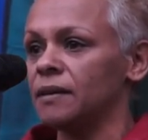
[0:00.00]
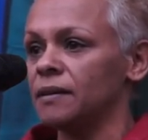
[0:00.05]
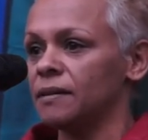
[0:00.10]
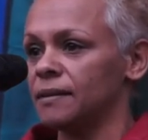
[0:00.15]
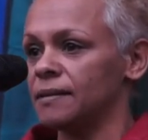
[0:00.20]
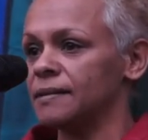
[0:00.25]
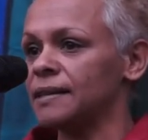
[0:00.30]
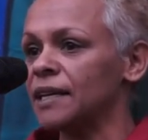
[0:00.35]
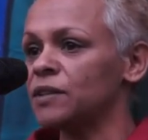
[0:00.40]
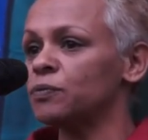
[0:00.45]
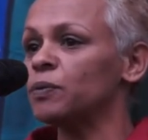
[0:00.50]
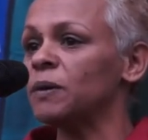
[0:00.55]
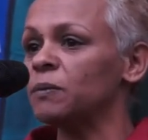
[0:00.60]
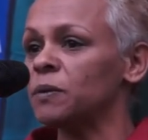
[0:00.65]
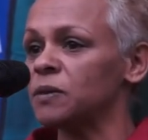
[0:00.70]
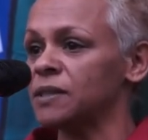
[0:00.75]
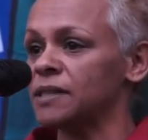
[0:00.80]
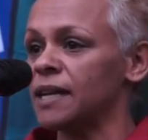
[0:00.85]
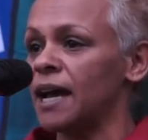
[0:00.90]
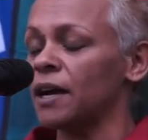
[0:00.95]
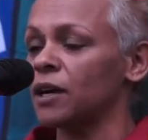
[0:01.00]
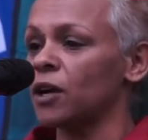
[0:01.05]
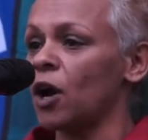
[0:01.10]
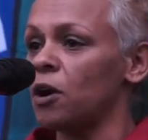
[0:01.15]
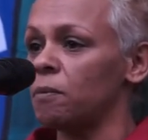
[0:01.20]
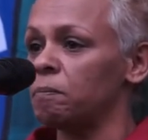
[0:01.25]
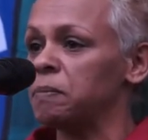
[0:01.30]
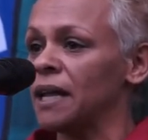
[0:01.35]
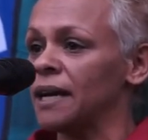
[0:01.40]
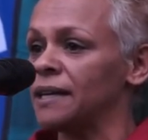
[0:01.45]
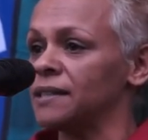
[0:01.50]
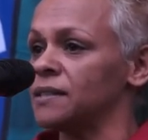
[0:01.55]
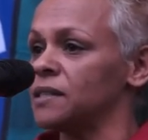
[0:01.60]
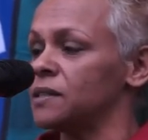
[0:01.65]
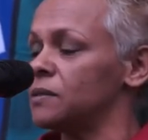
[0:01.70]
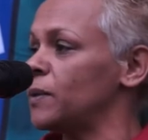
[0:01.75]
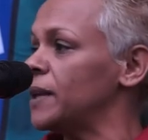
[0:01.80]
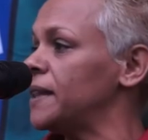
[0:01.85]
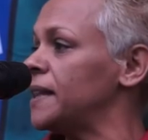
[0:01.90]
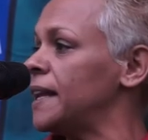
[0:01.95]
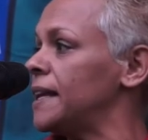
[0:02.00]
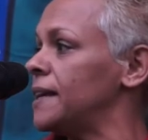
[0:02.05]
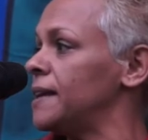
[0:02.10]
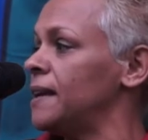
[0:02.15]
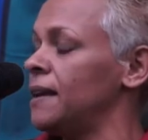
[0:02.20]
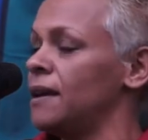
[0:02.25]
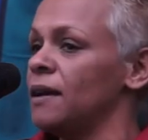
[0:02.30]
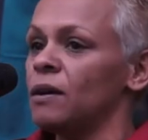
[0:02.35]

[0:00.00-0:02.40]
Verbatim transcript: Because that's when we'll start going places, when they,